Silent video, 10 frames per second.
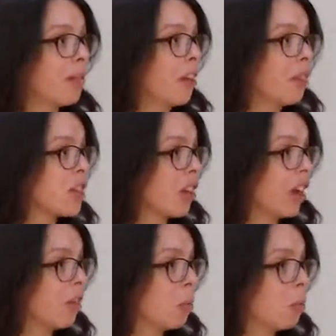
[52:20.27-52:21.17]
I've just
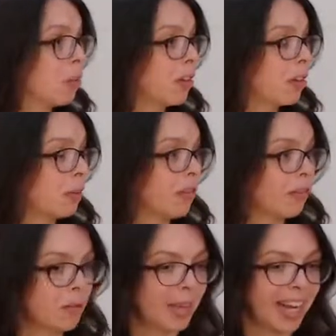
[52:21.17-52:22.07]
kind of warmed to it
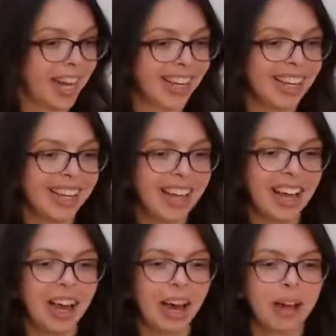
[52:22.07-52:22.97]
from the beginning.
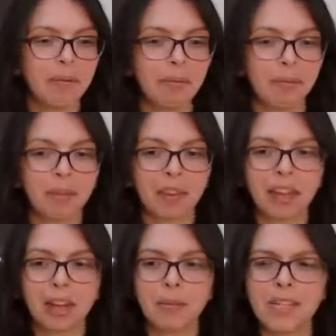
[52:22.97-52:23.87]

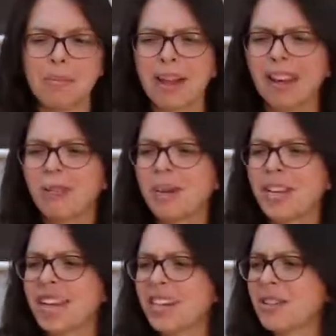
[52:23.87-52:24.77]
But it's a bit like the
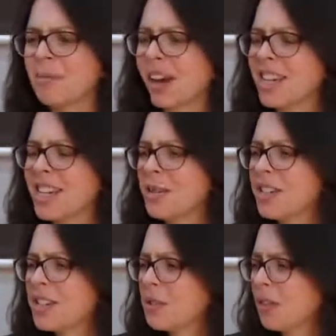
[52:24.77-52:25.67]
meditation practice. We're
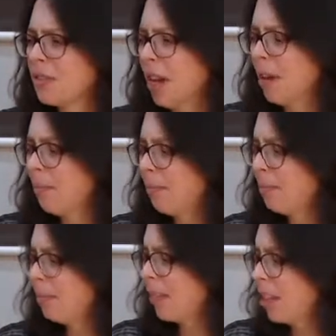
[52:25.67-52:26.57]
just sort of
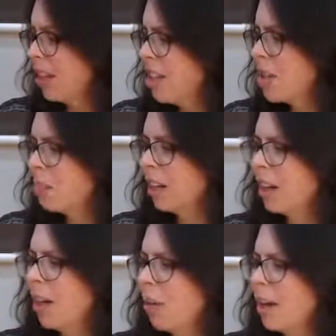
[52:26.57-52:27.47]
just bringing
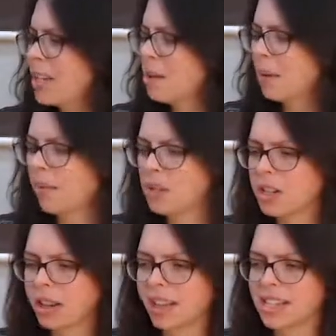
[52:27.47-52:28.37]
our awareness a bit more to
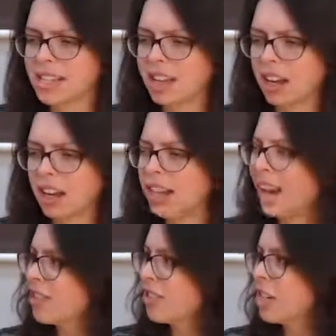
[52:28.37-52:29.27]
things that are kind of
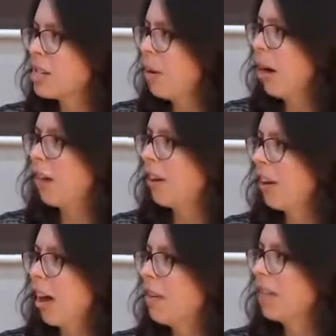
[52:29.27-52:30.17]
naturally just part of our
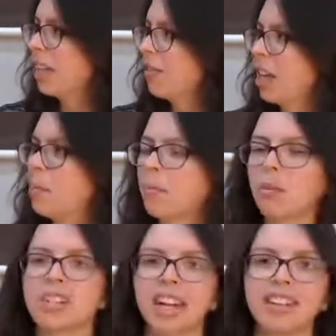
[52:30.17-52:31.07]
life and giving it a bit
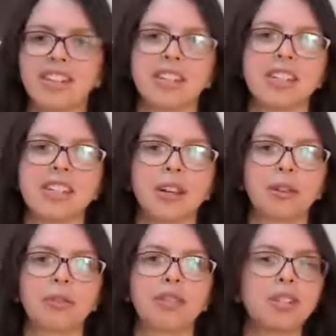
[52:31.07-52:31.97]
more attention. So
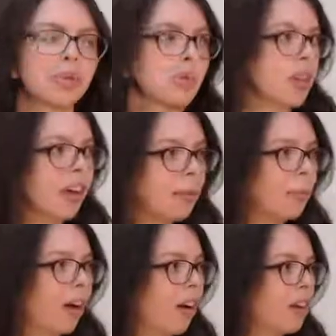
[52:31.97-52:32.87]
rituals are
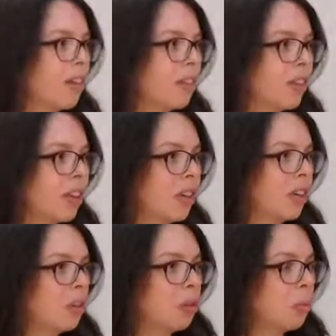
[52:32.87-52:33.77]
part of
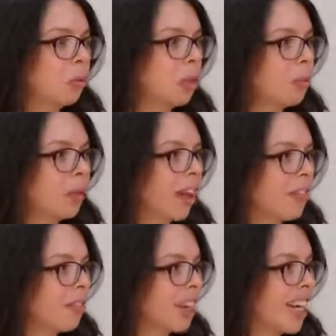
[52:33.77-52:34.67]
normal human life
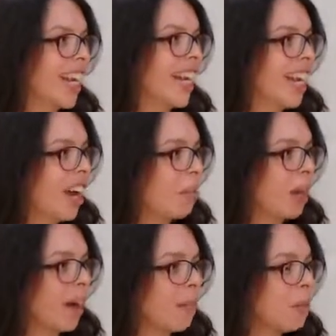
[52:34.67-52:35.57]
really, and we
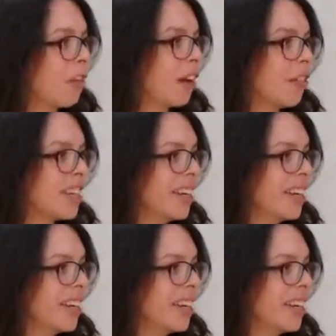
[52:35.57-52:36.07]
have them around